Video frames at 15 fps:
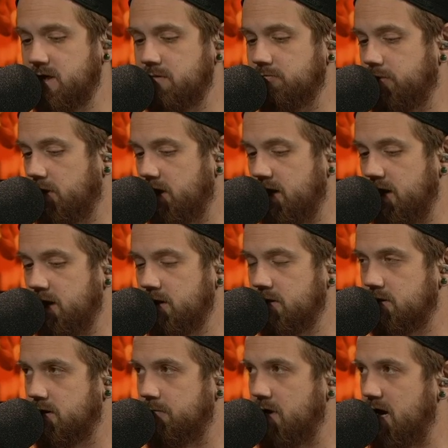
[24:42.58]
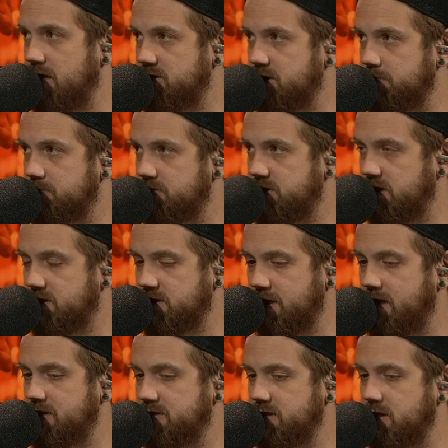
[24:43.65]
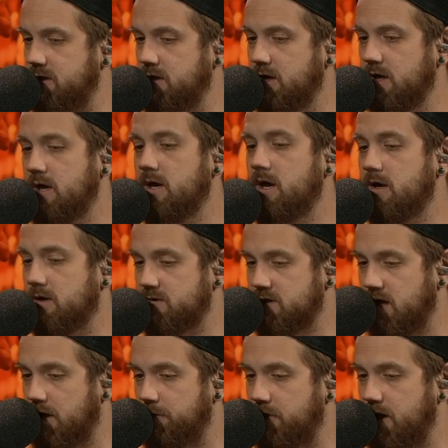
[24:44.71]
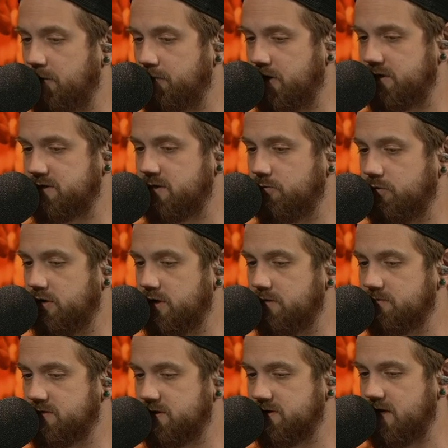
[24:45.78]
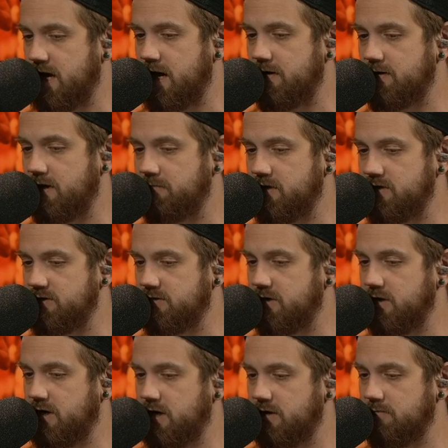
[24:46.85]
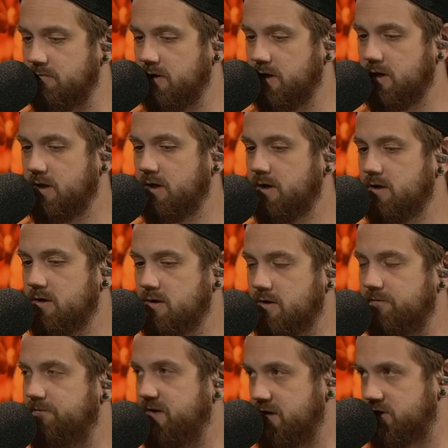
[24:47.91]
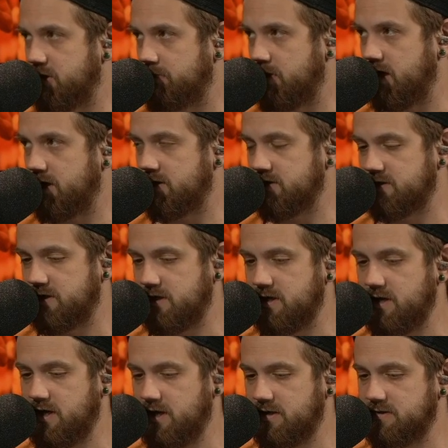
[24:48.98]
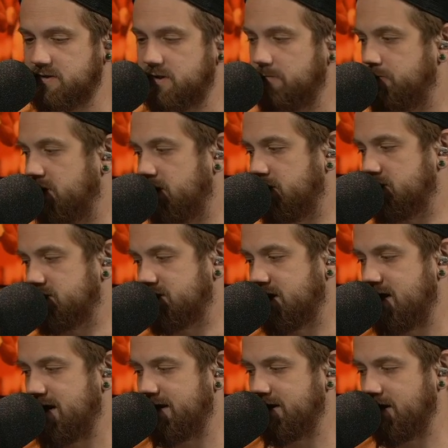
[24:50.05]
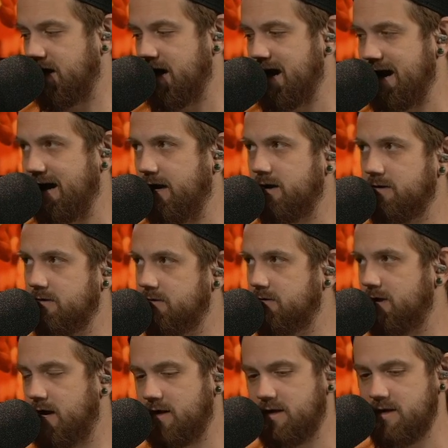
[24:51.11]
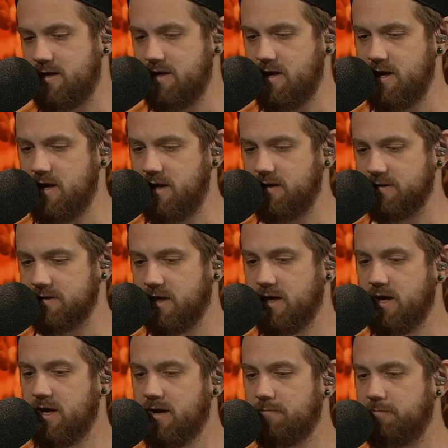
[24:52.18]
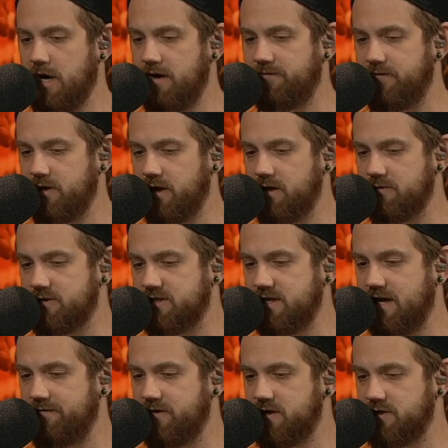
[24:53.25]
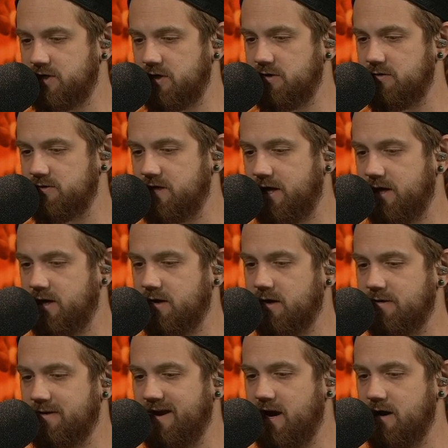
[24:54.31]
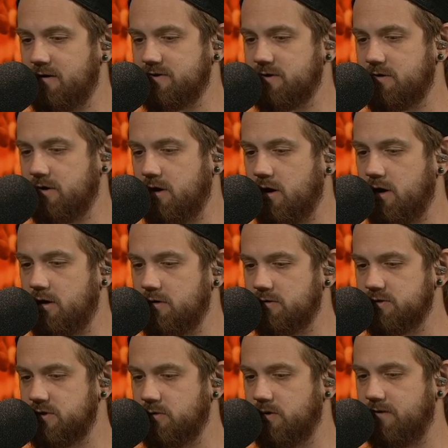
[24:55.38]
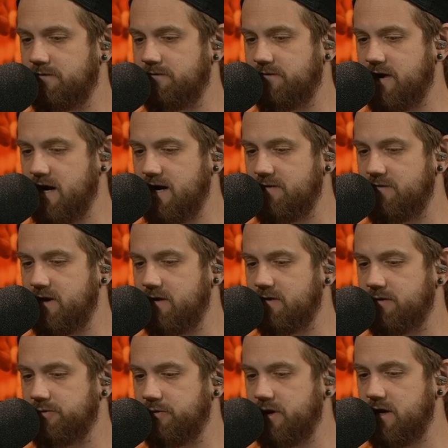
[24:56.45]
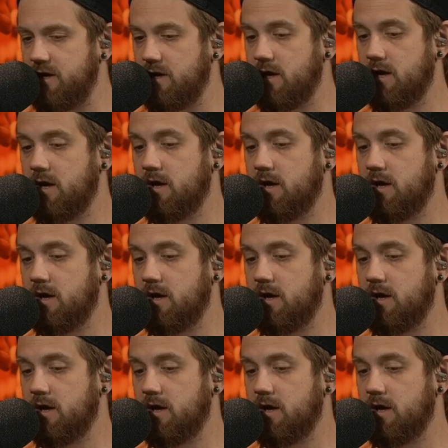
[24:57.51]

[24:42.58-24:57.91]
in play. The matchup dictates it. And on top of that, Preston Williams is out. That means you can get, you can feature Mike Gesicki as the big slot guy that he is. Buffalo seven and two taking on the Arizona Cardinals, who are five and three.